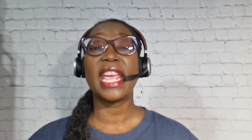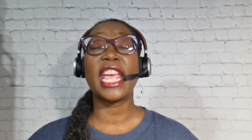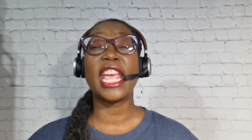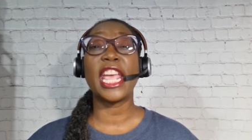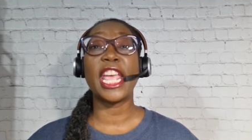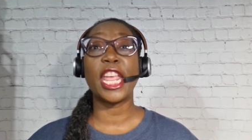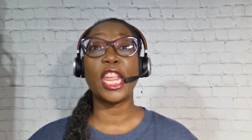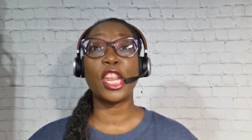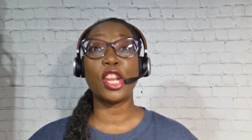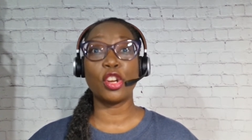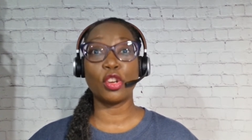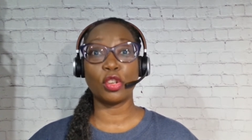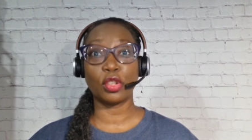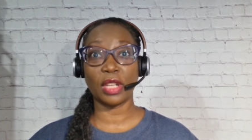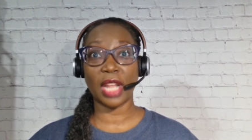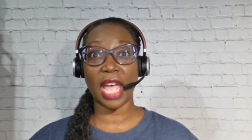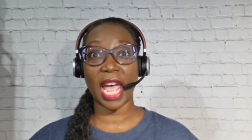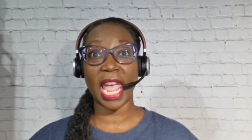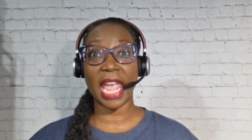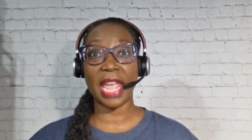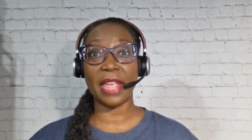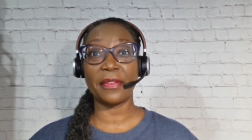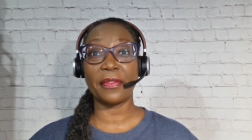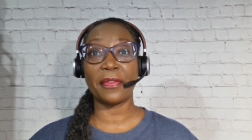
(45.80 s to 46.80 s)
in your
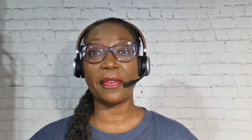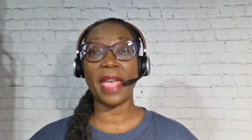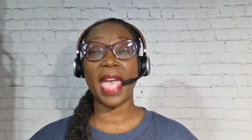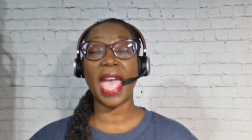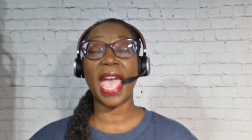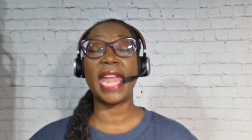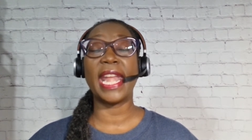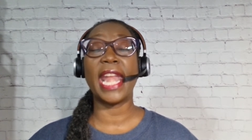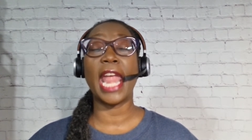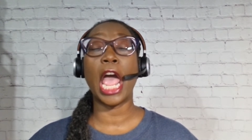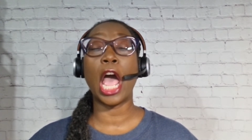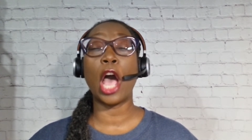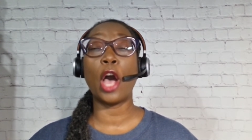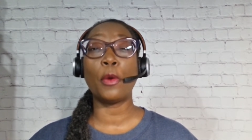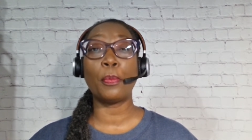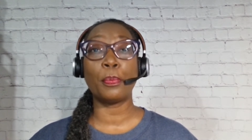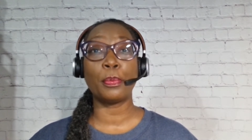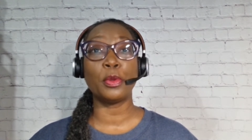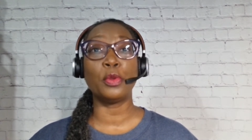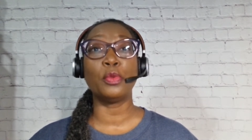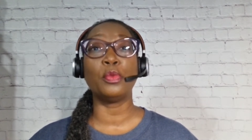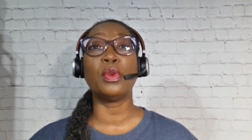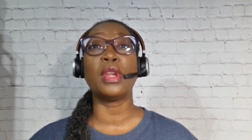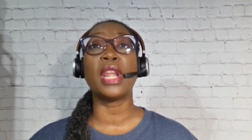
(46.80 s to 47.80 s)
life and help
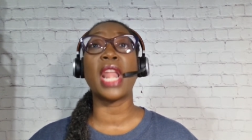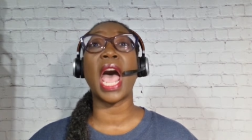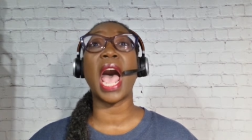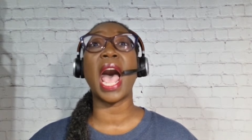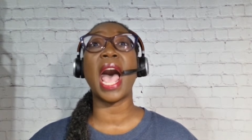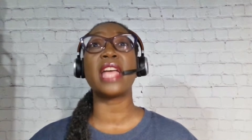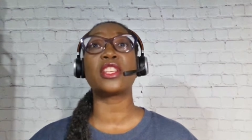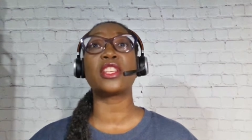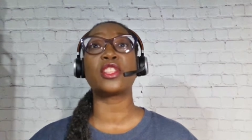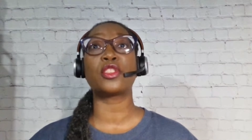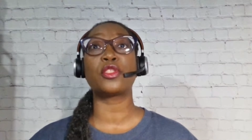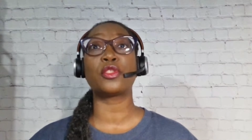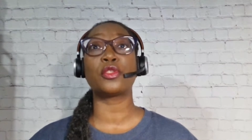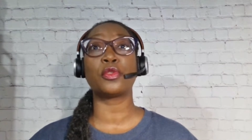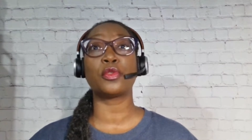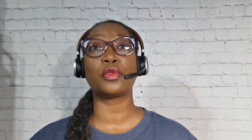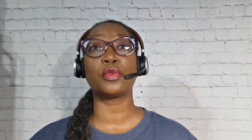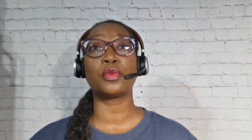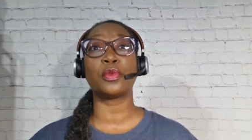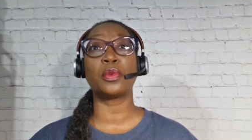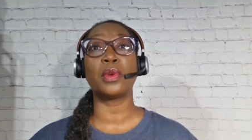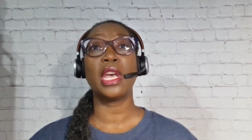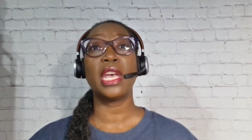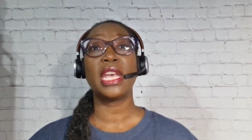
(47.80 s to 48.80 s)
you not
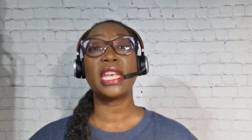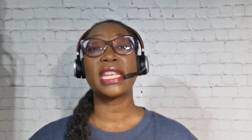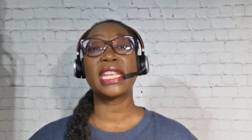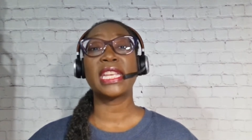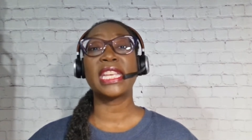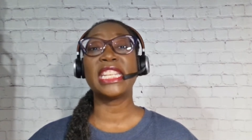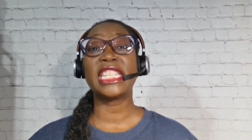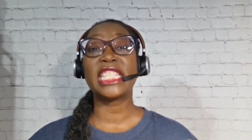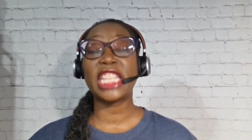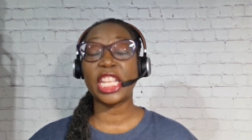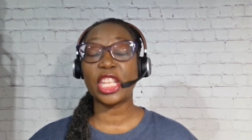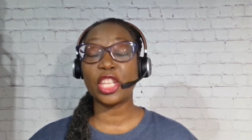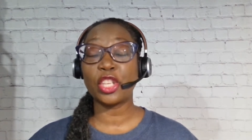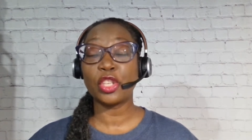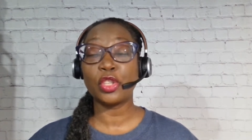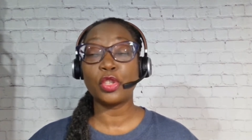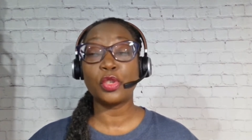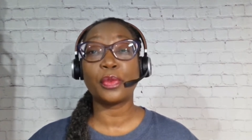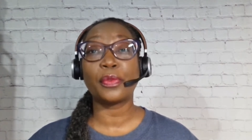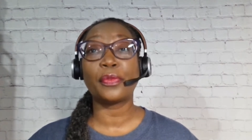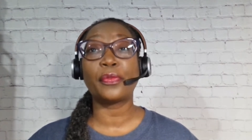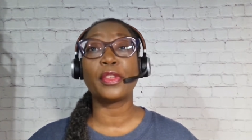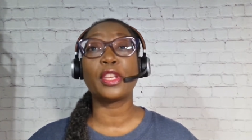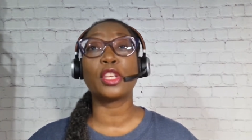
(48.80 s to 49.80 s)
to continue
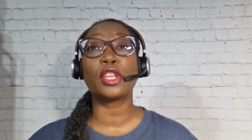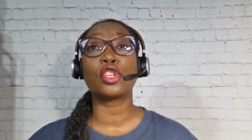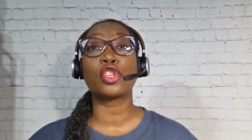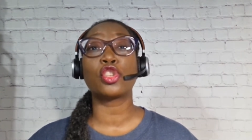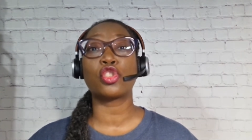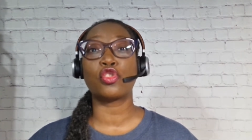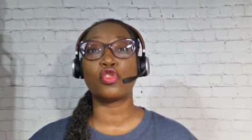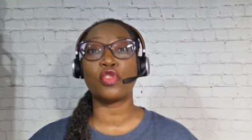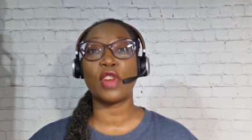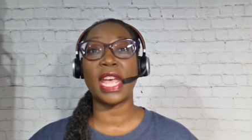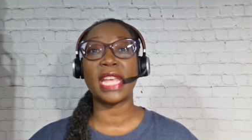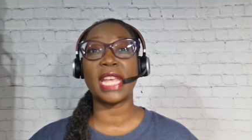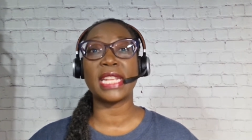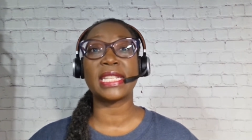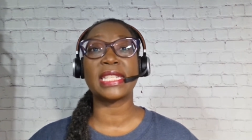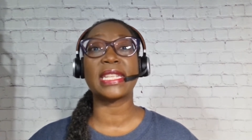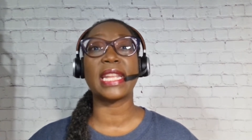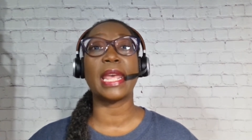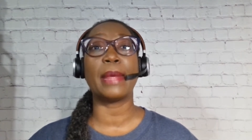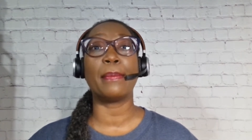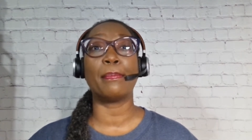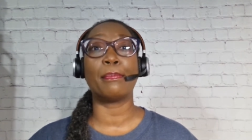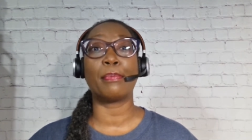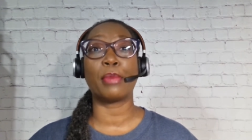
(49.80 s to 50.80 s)
to feel stressed
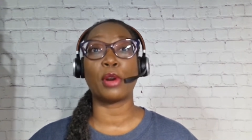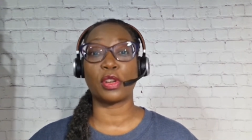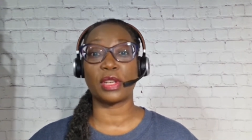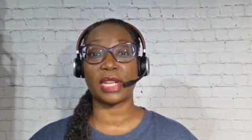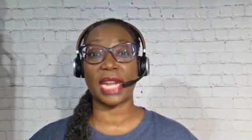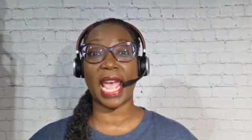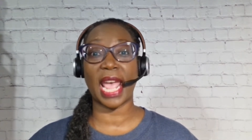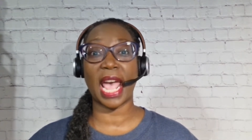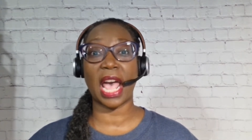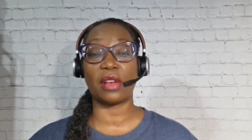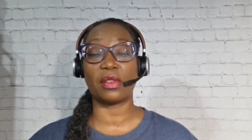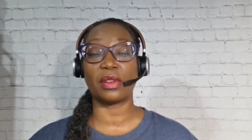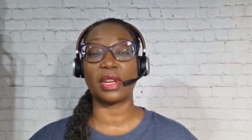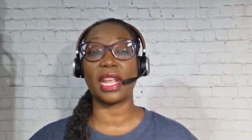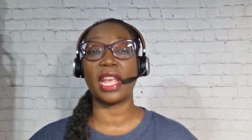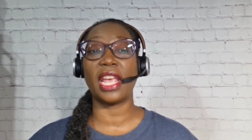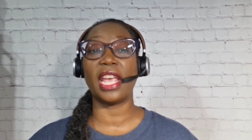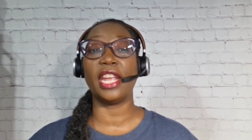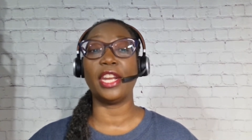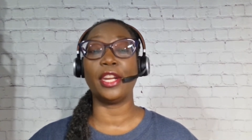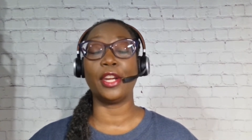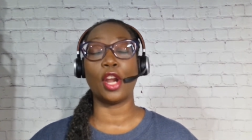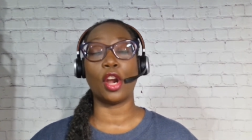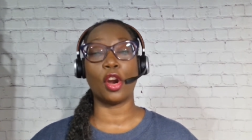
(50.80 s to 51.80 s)
and burnt out
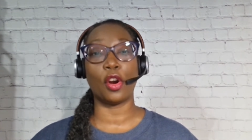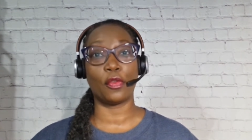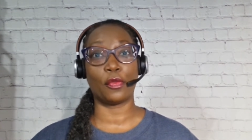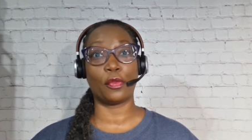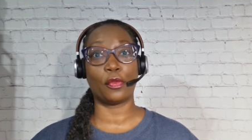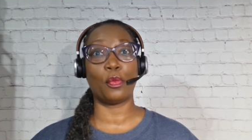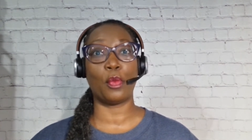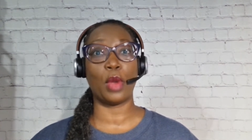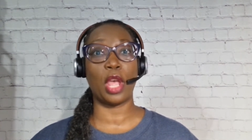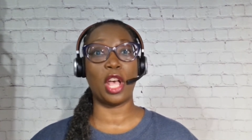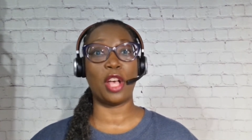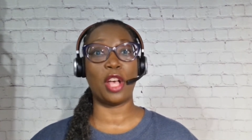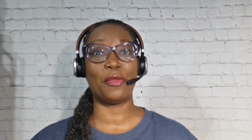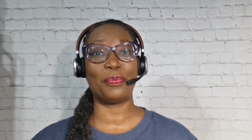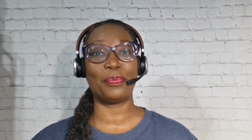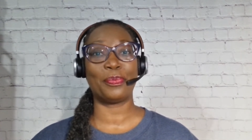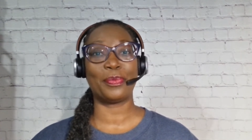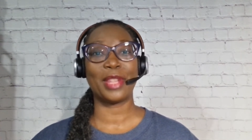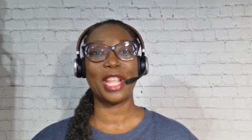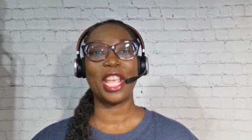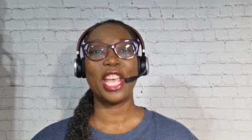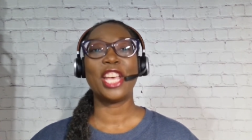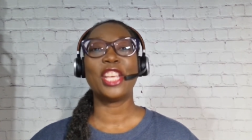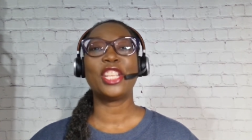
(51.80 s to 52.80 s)
and overwhelmed.
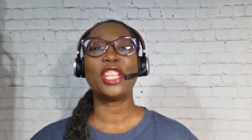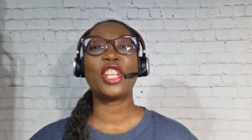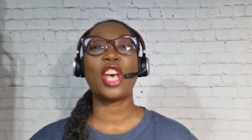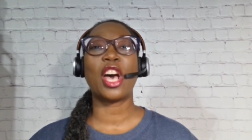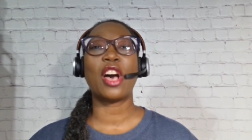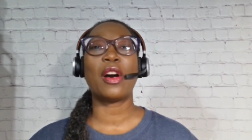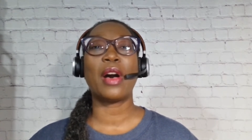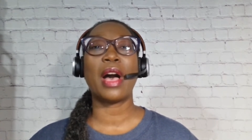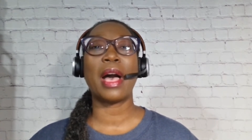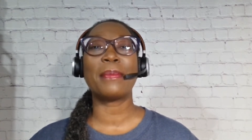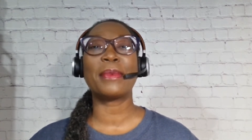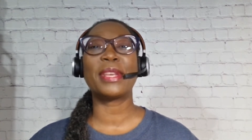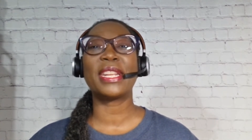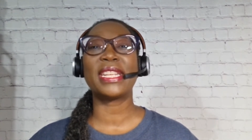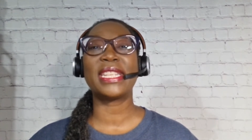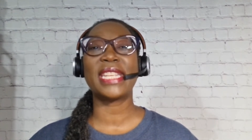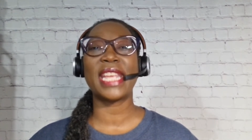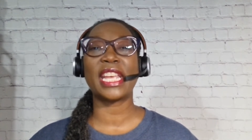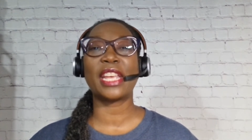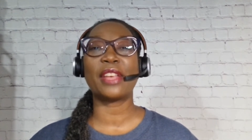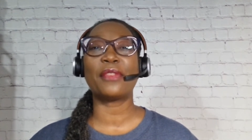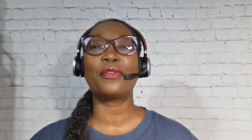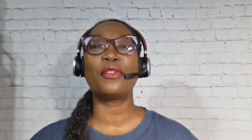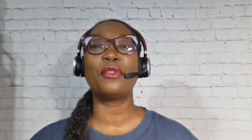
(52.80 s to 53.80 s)
So, I'm going to
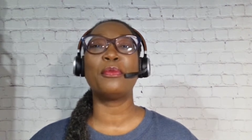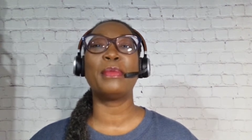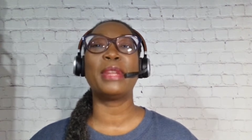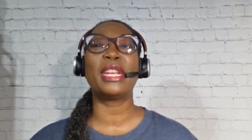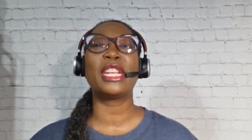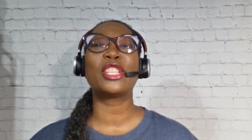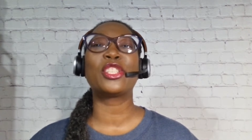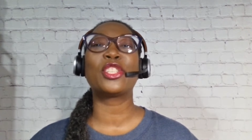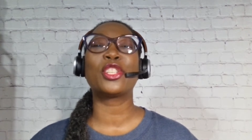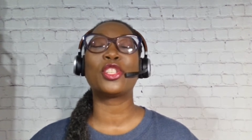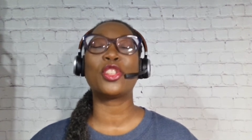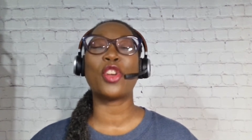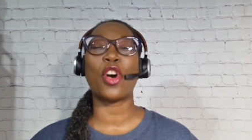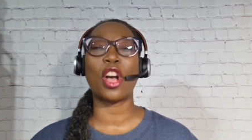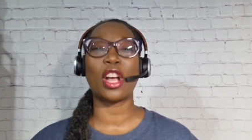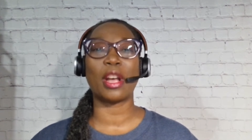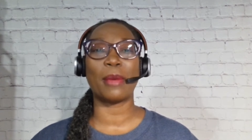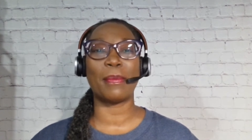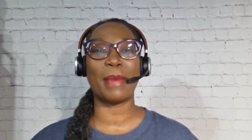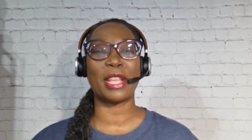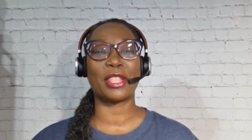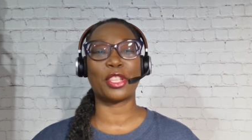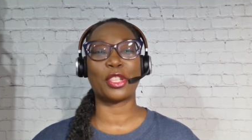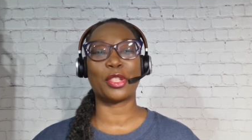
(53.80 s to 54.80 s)
take a few minutes to talk
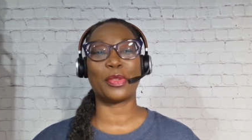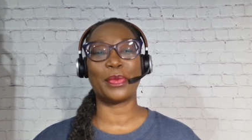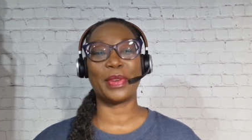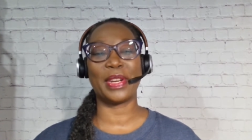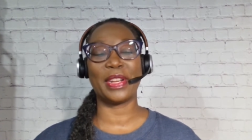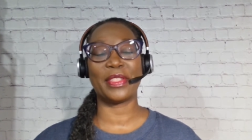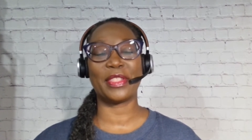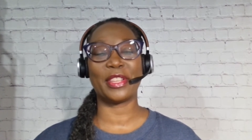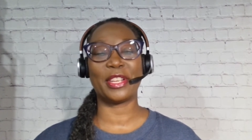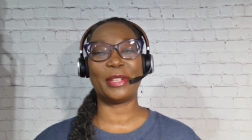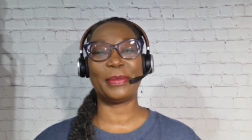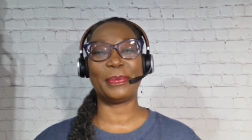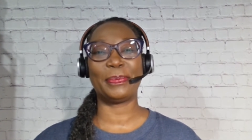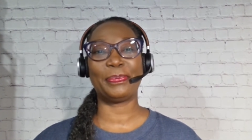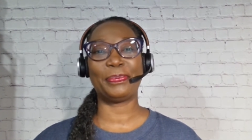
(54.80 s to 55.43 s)
about the three of them.